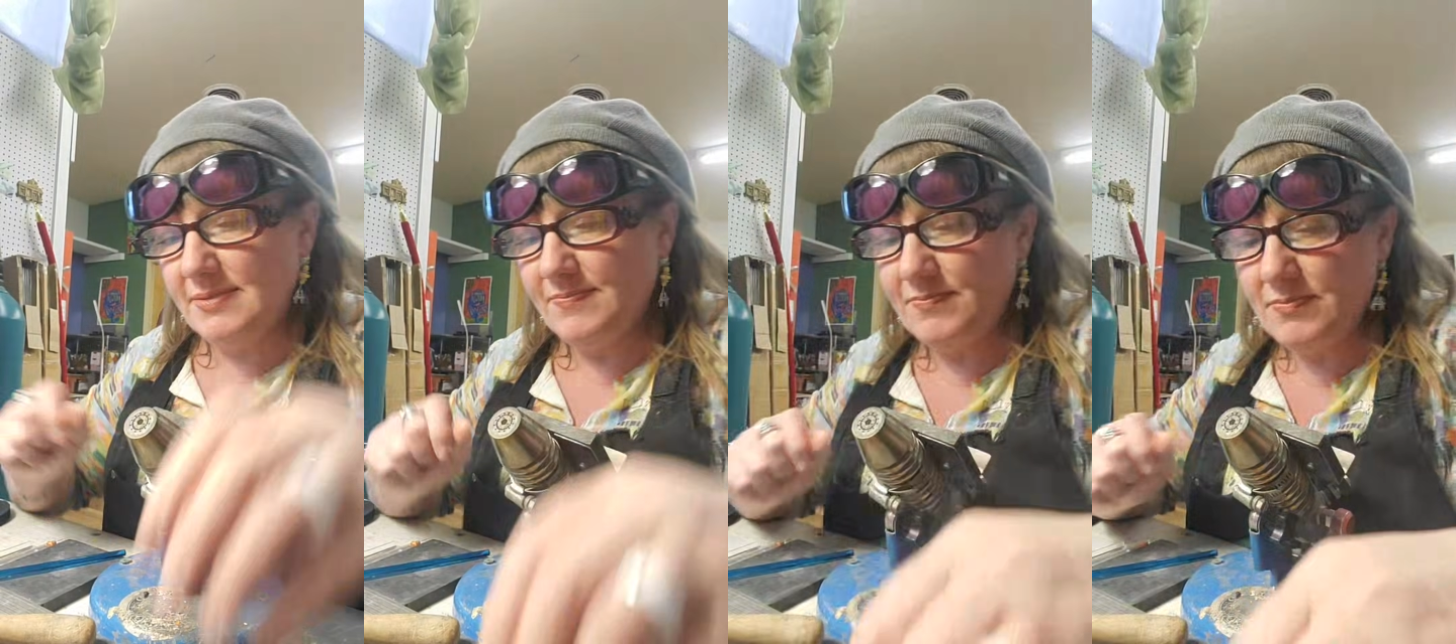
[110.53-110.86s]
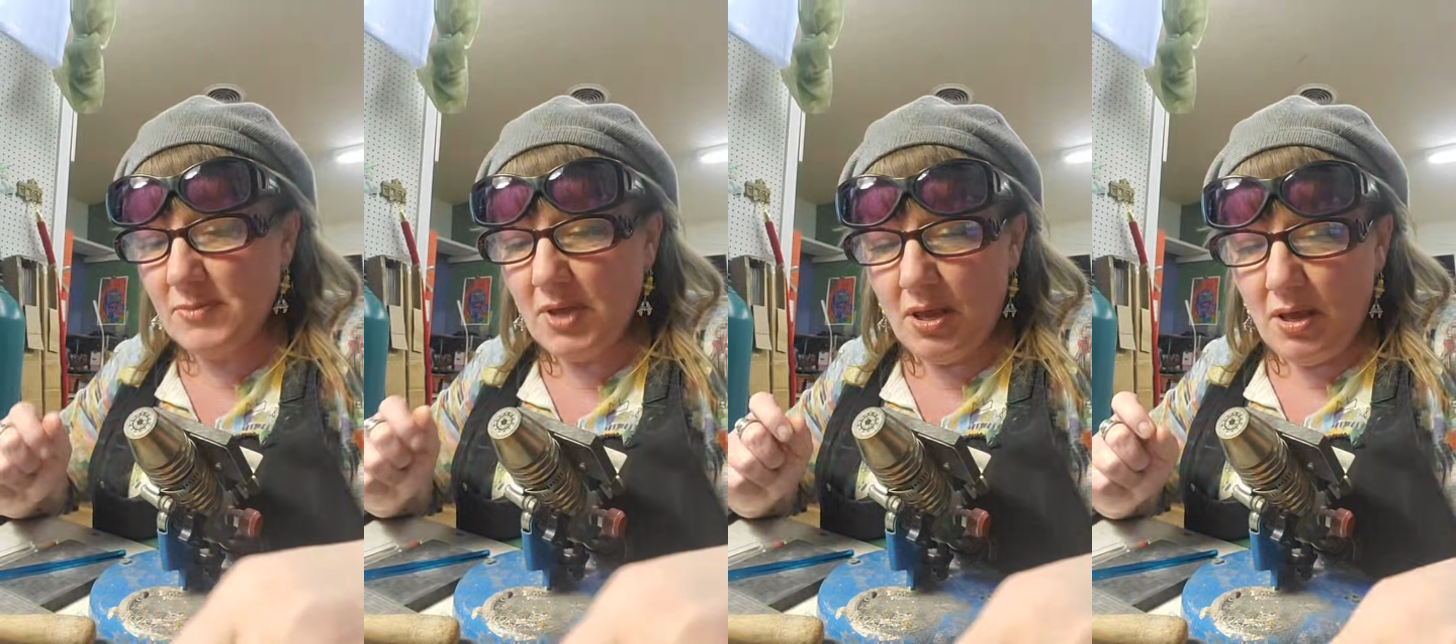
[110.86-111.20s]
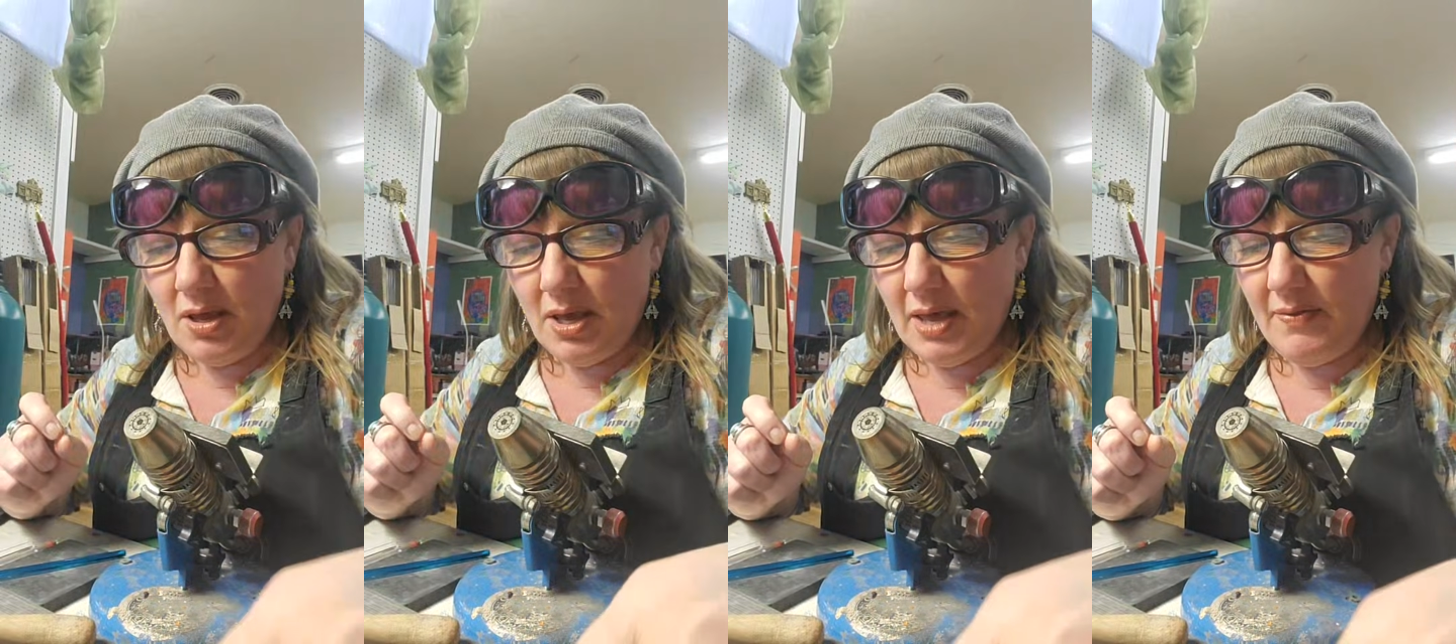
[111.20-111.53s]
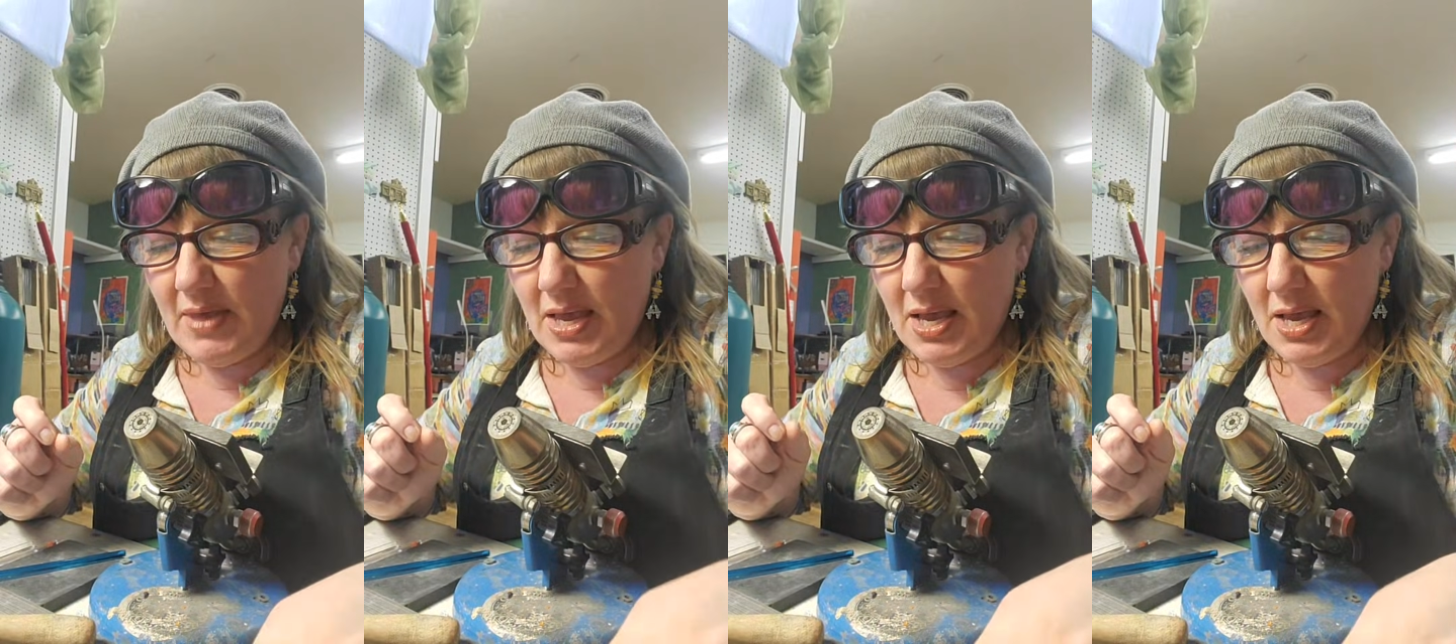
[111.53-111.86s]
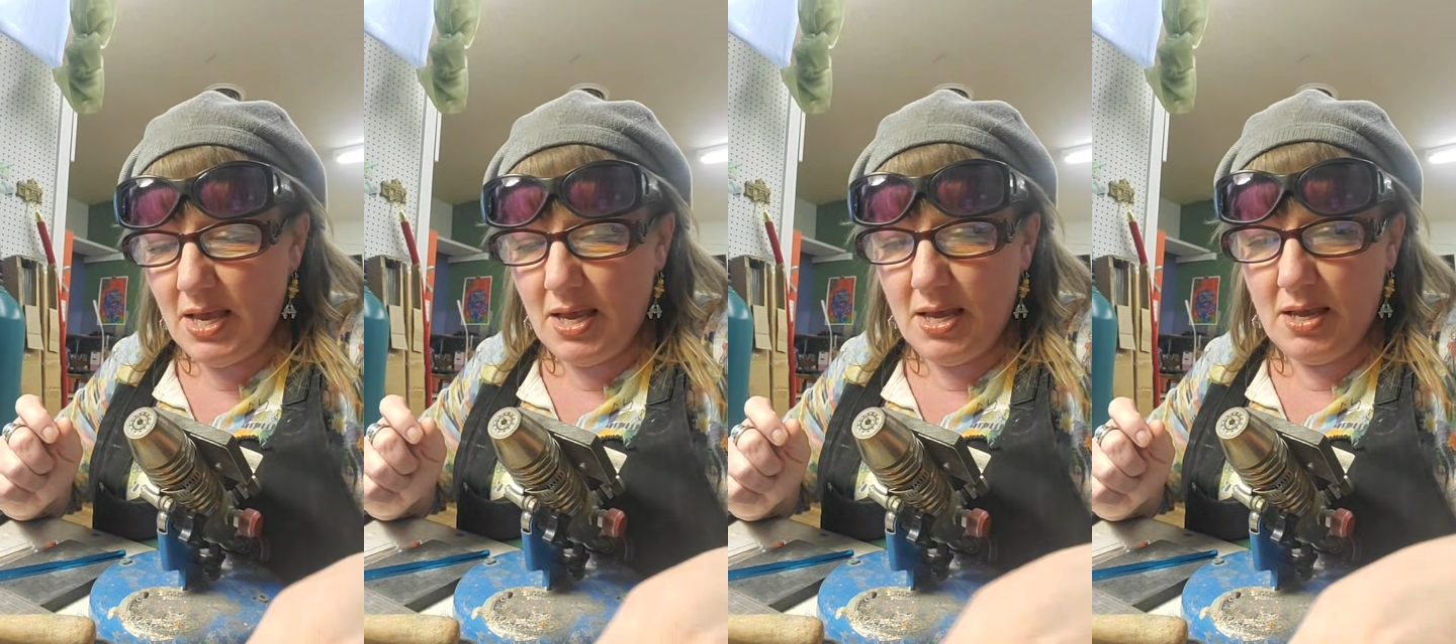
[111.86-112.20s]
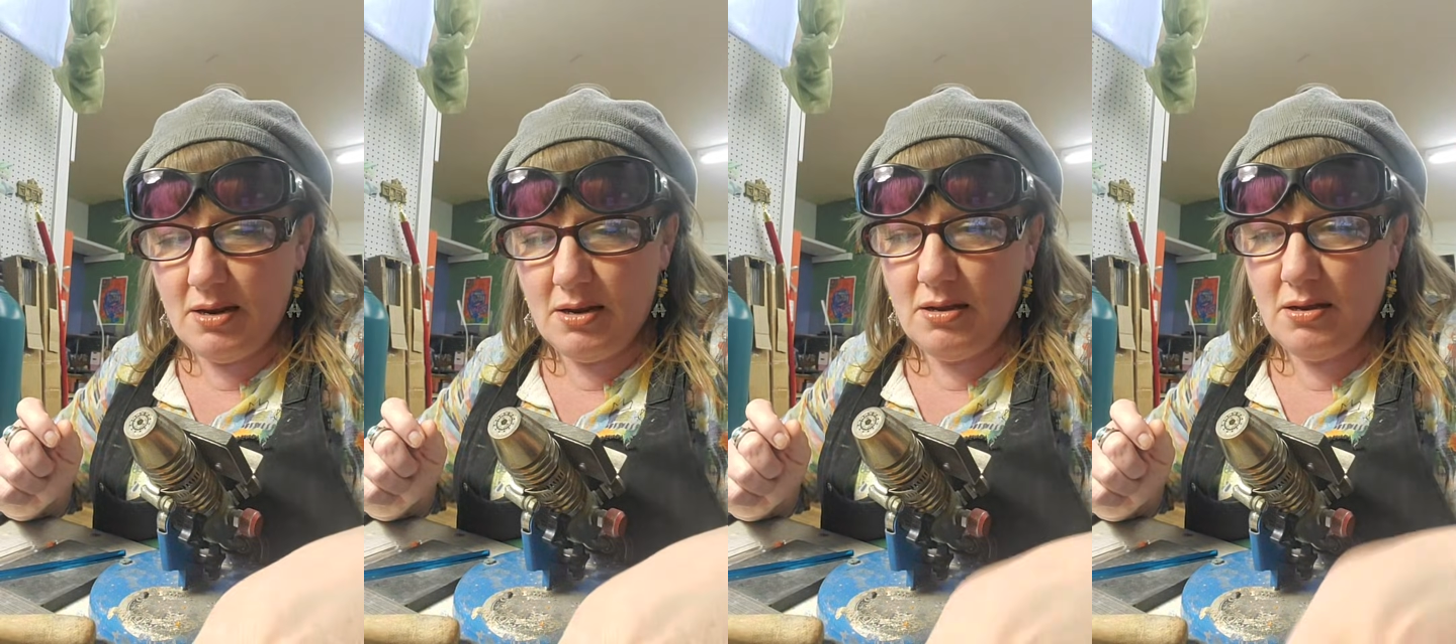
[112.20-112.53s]
And
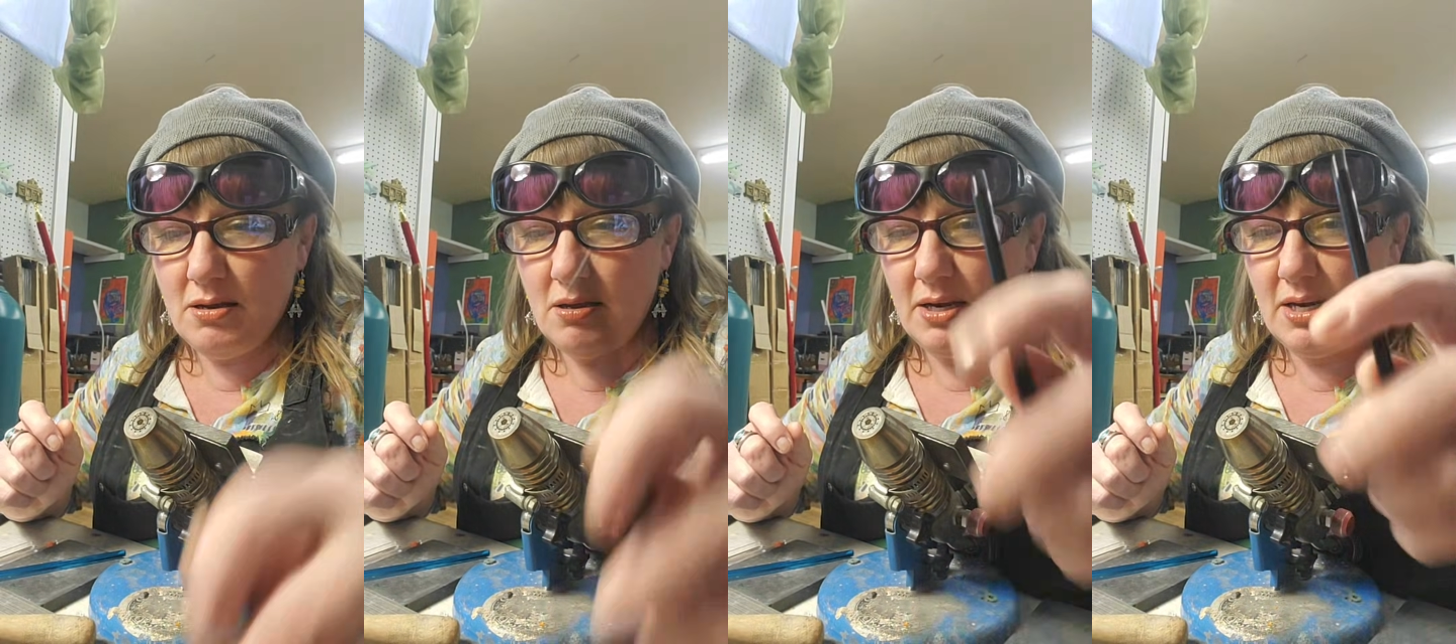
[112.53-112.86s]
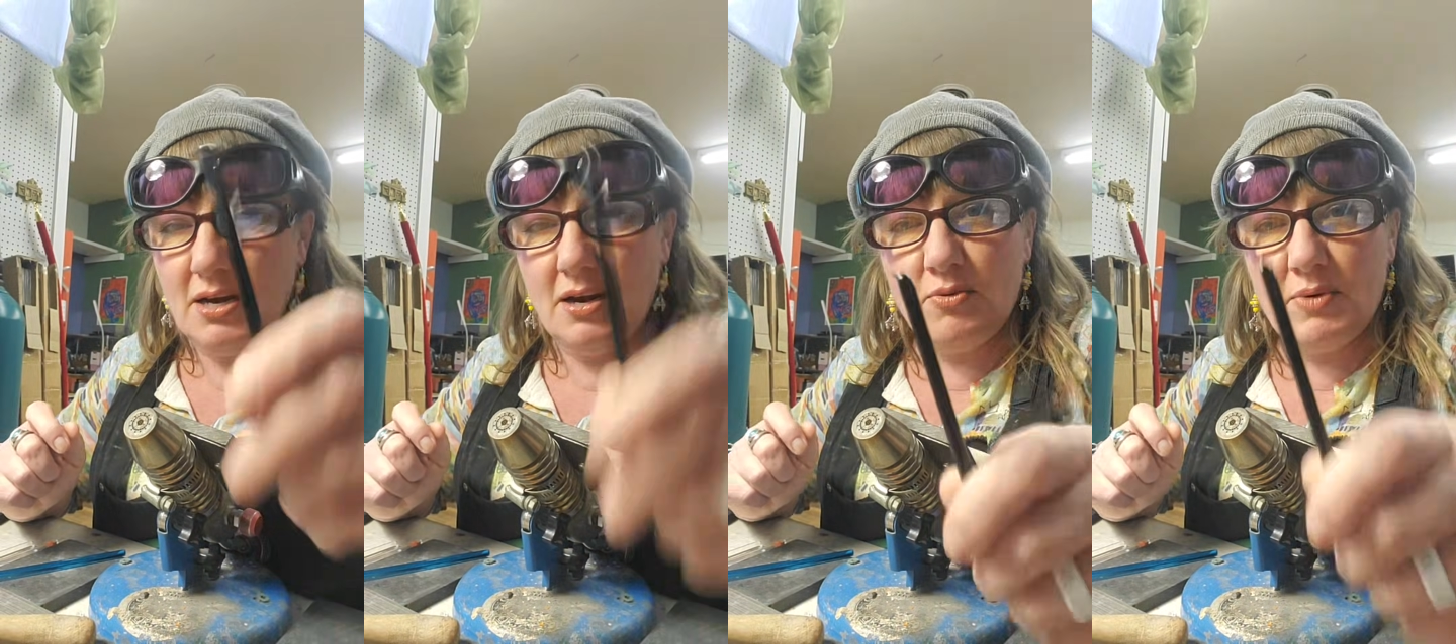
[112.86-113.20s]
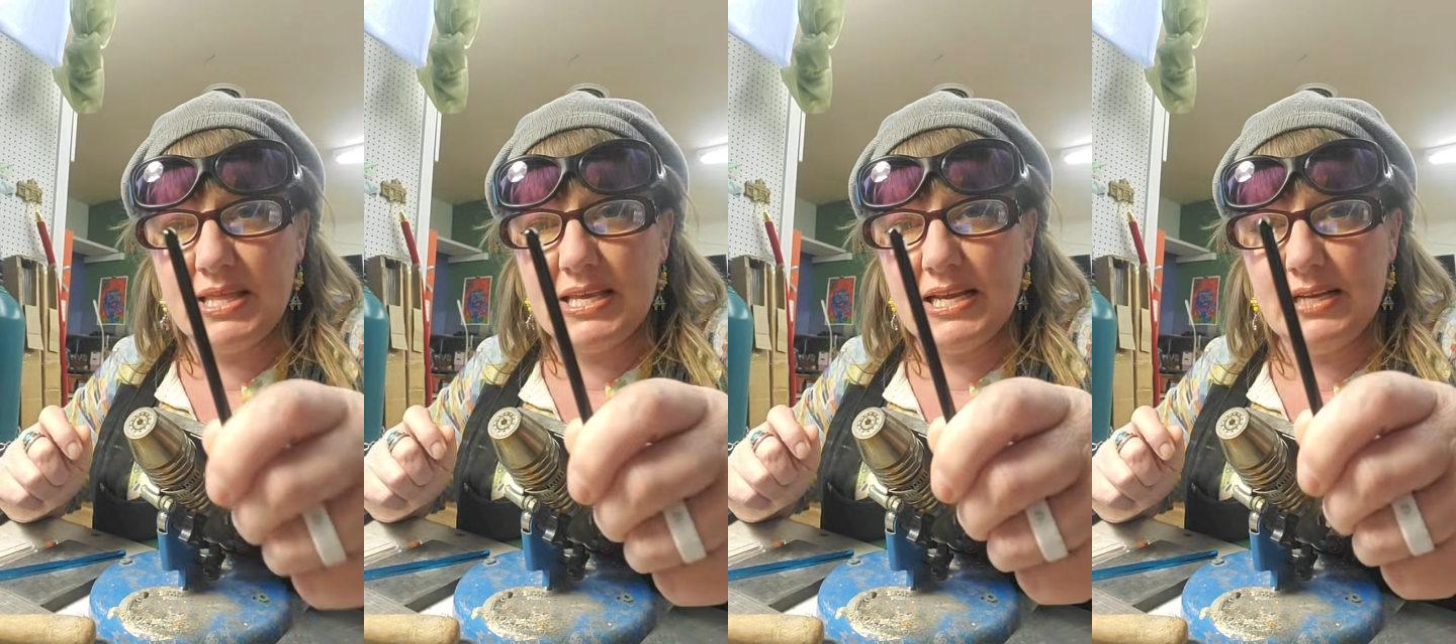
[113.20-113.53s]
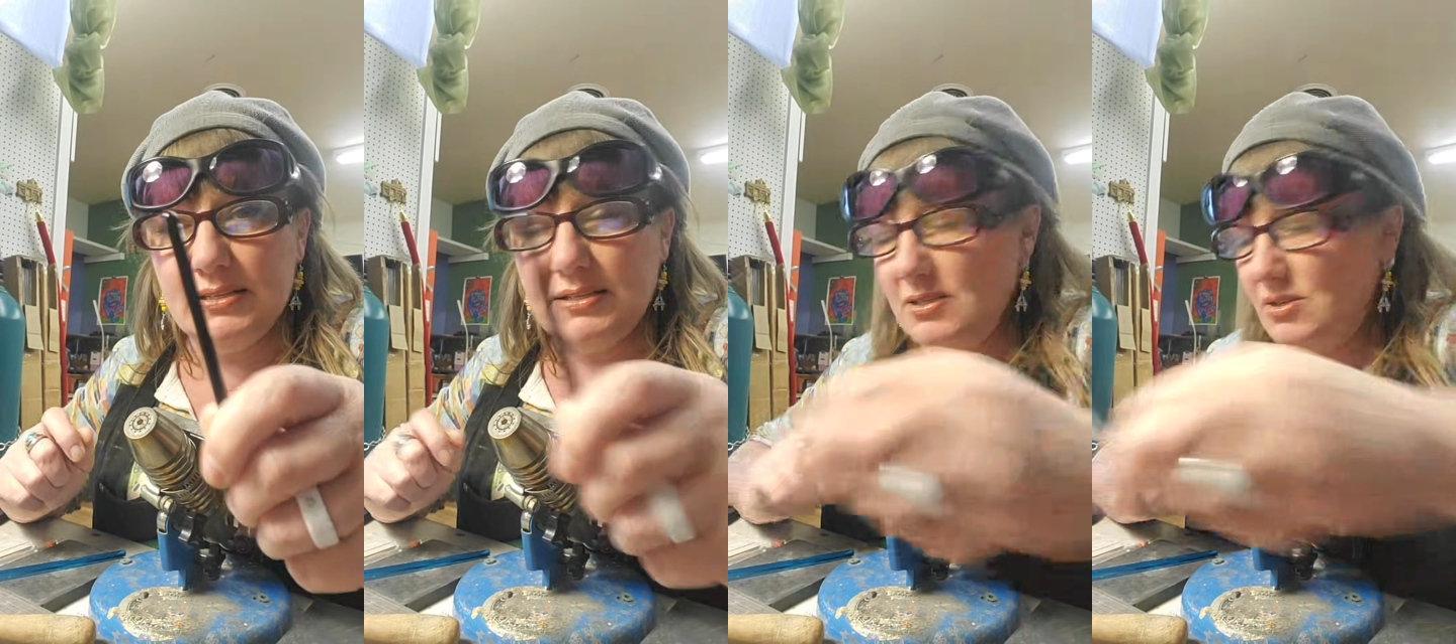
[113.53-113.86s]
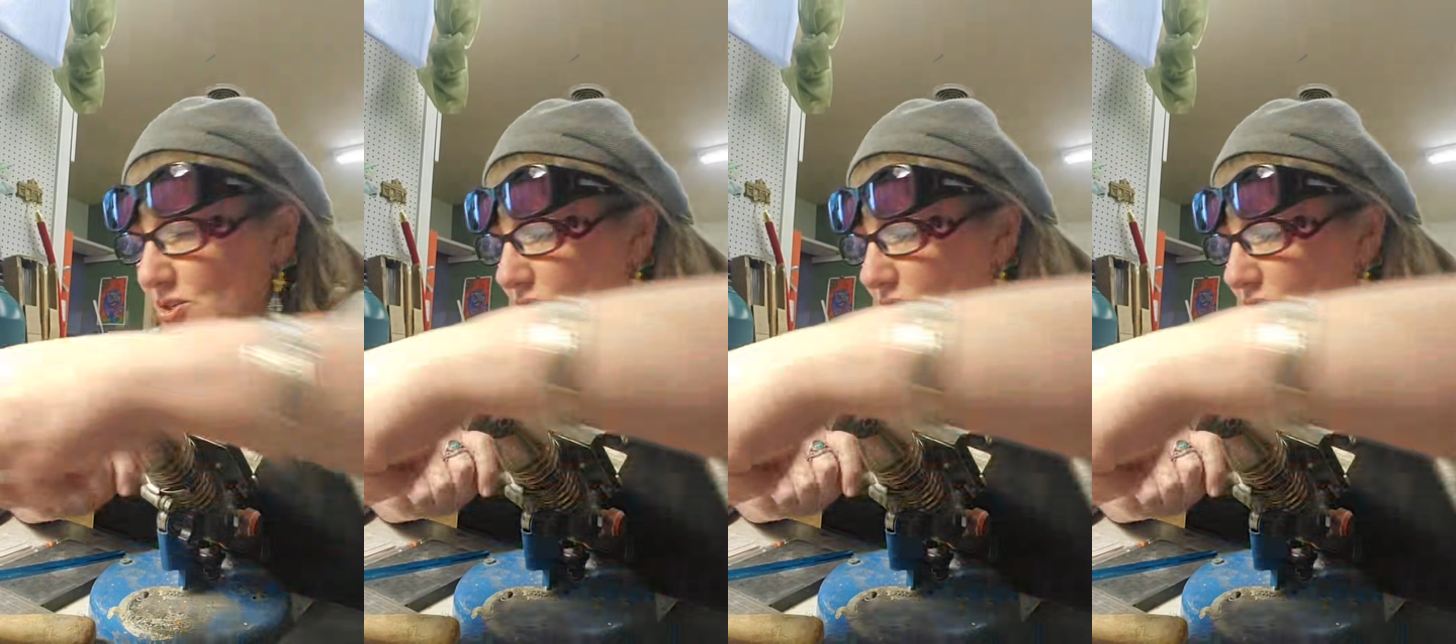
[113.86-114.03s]
then we need another one of these. These are